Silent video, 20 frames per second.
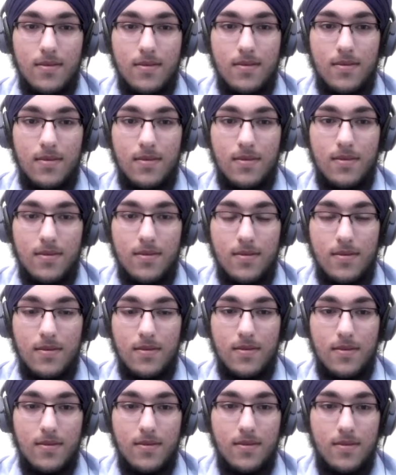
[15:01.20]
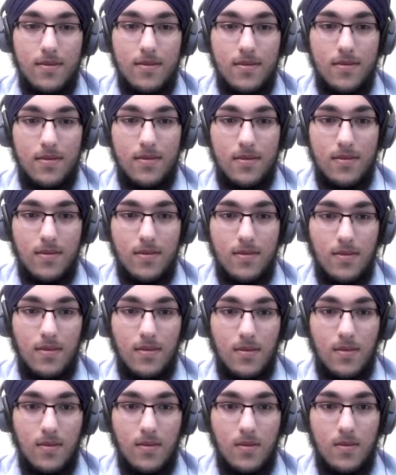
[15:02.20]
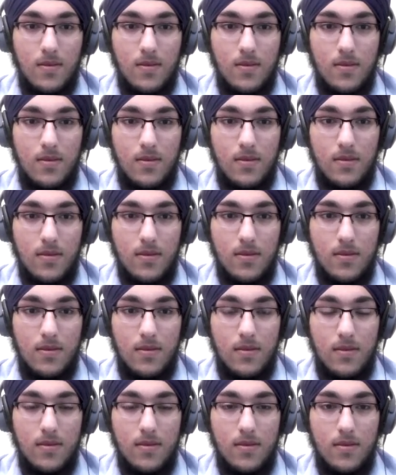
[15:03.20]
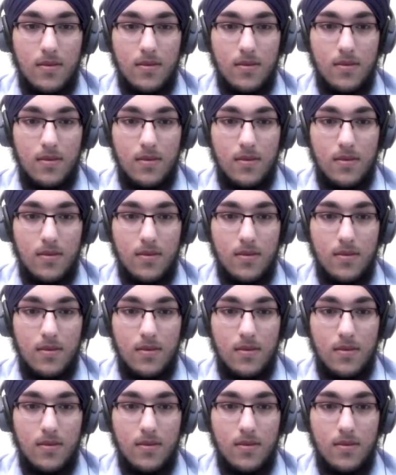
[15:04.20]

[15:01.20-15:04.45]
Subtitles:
No words are spoken by the person on screen.